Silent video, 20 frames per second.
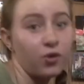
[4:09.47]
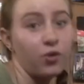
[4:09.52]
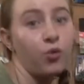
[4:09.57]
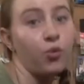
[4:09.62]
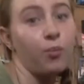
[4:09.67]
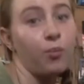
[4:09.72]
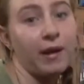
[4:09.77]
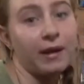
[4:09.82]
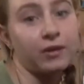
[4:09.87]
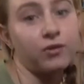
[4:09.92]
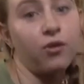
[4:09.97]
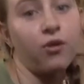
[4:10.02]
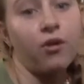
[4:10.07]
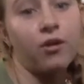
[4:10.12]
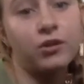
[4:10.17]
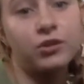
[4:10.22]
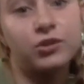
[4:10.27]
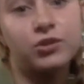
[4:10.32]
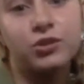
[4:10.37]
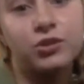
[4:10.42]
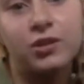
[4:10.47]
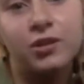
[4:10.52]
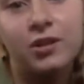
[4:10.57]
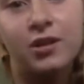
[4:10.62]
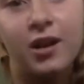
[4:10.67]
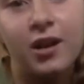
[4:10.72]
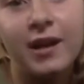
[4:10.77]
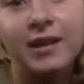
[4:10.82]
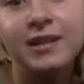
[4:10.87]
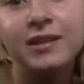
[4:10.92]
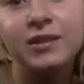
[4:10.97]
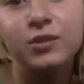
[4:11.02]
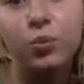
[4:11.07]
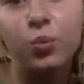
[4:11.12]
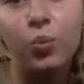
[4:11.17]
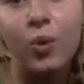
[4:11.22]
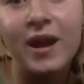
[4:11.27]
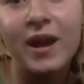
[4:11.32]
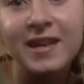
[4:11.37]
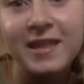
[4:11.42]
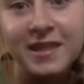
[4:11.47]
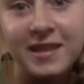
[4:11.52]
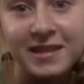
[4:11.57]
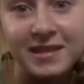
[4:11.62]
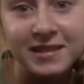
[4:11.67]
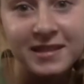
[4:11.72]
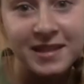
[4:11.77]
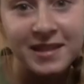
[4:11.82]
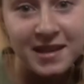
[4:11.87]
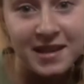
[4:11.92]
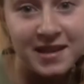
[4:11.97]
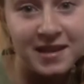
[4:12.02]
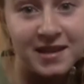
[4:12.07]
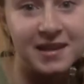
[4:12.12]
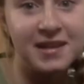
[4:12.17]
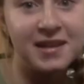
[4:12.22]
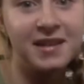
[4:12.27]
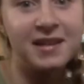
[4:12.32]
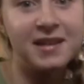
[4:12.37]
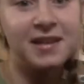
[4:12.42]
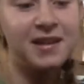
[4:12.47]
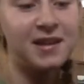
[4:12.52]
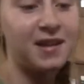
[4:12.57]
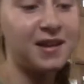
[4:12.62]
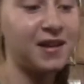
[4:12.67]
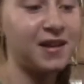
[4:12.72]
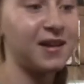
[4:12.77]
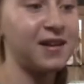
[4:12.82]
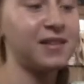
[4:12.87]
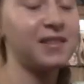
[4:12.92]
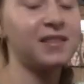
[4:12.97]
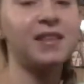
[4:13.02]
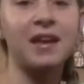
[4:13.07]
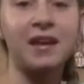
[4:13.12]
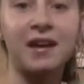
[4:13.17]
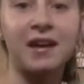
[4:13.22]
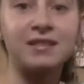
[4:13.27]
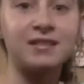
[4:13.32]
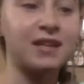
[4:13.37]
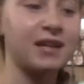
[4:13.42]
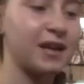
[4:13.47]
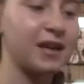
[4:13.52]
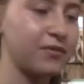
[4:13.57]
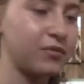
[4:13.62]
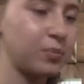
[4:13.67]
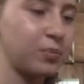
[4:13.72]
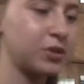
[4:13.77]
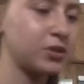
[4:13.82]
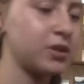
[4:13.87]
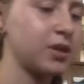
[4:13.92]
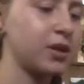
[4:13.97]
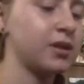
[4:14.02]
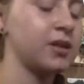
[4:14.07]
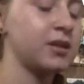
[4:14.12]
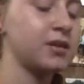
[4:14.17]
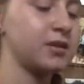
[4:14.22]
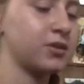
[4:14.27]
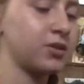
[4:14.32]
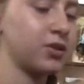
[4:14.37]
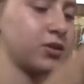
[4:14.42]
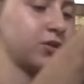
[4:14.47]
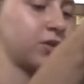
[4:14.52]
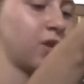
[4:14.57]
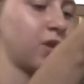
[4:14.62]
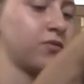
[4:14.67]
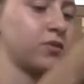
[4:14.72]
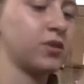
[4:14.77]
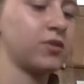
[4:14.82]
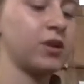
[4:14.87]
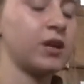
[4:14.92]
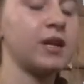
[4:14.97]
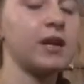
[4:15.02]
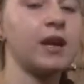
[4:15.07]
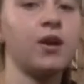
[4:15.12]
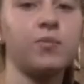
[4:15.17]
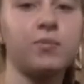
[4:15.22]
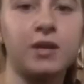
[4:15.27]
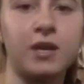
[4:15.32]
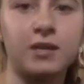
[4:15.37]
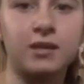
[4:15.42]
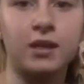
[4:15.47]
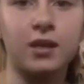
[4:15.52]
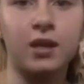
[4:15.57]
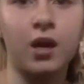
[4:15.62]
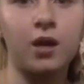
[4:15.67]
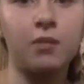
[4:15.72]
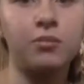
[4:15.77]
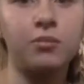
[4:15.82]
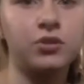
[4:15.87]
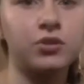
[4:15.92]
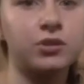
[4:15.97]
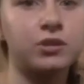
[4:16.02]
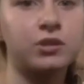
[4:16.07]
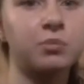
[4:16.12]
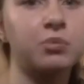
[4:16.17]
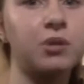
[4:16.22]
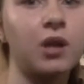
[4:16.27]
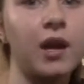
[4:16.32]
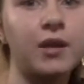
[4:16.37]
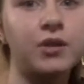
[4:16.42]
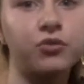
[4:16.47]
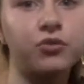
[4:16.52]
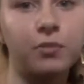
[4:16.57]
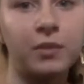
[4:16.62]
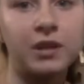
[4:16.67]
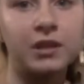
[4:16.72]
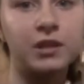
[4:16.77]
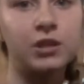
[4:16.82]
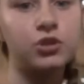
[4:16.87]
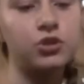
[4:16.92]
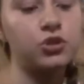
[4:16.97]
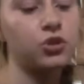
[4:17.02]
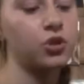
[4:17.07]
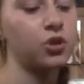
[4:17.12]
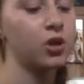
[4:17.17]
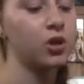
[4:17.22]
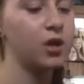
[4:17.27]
Oh my gosh, I need to weigh this thing. Like I said, I have a bunch of unnecessary stuff in there right now because I got a bunch of supplies for my teacher.